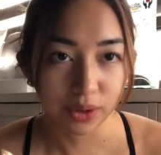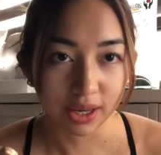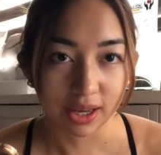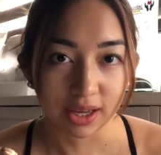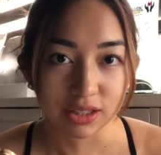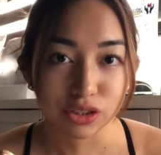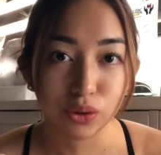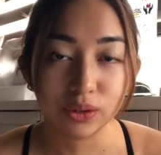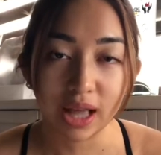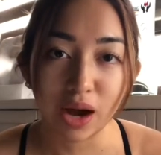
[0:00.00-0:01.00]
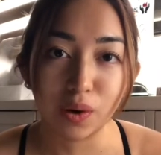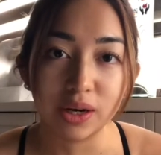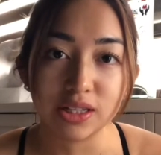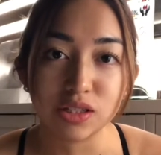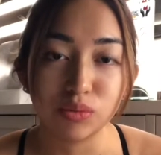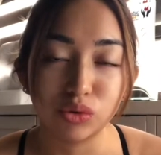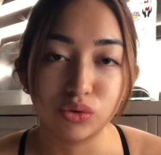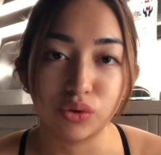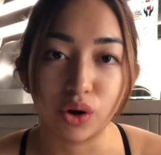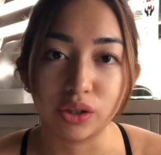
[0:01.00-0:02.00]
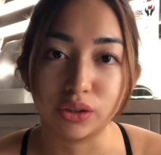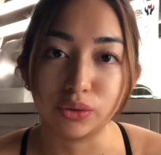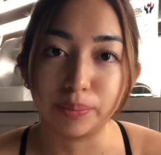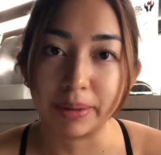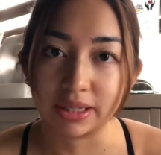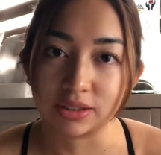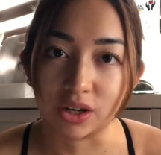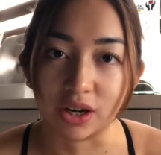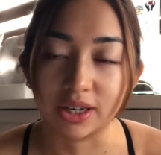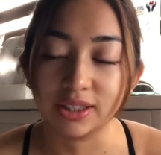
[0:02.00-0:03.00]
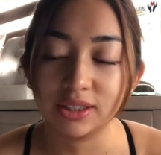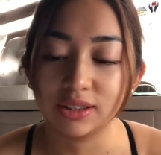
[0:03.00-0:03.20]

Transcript: Okay. So, now, let's move on to PixArt.